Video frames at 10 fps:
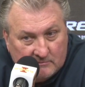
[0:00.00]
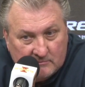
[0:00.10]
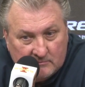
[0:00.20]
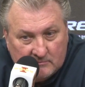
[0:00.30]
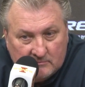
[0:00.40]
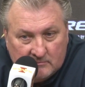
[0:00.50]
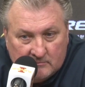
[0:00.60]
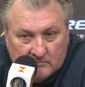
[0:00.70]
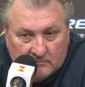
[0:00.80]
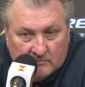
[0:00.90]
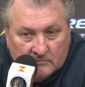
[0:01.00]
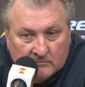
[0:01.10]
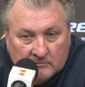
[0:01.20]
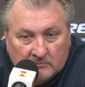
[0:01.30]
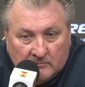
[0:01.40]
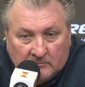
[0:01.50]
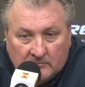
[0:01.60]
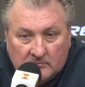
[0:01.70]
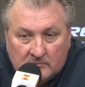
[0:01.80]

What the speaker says: (silence)